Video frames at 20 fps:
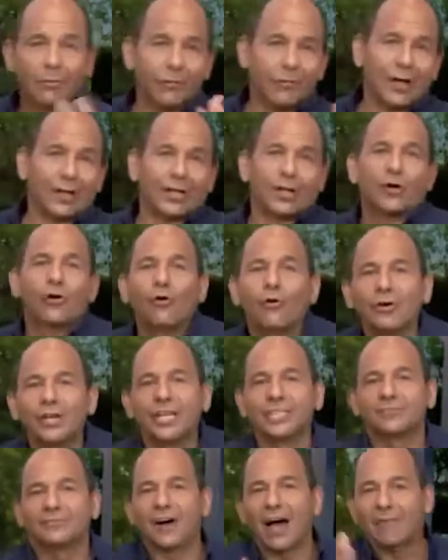really, who
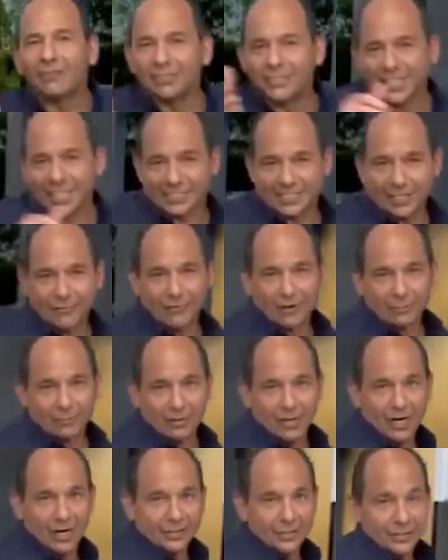needs 5 or 6 different
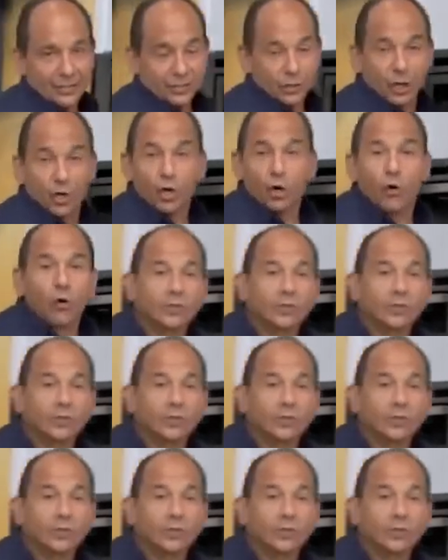appliances? Who's